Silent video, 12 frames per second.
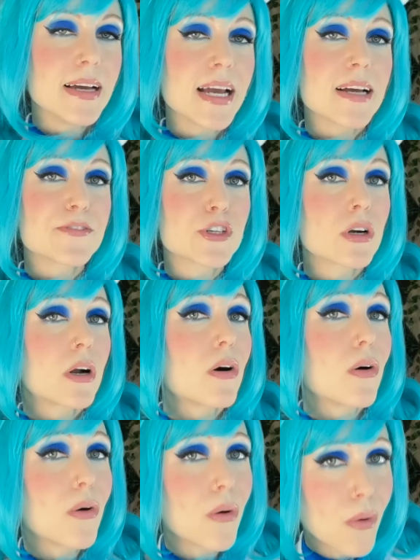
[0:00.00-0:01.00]
After a
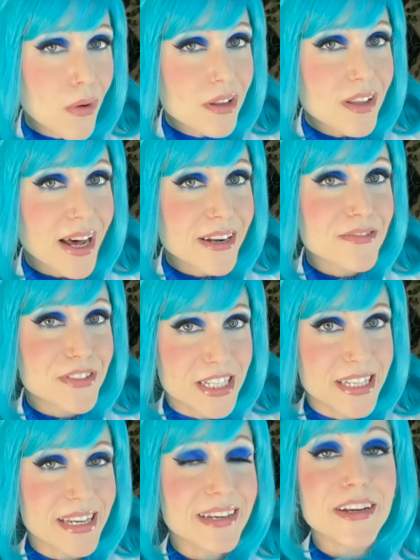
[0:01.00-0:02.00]
whole lot of
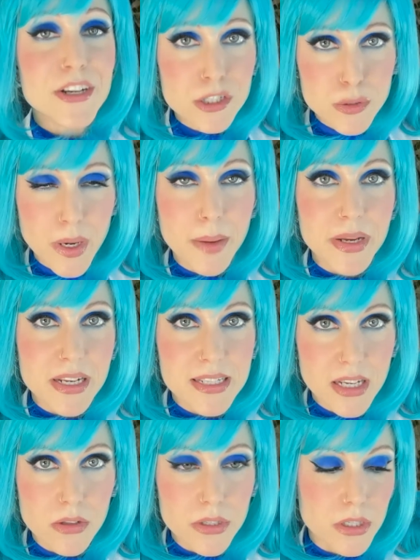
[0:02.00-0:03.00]
digging, here's what I'm gonna
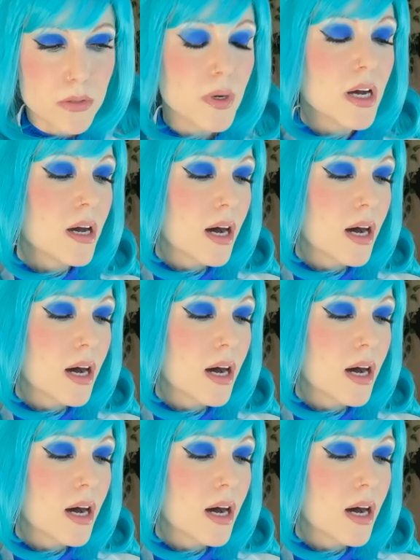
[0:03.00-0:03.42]
tell you.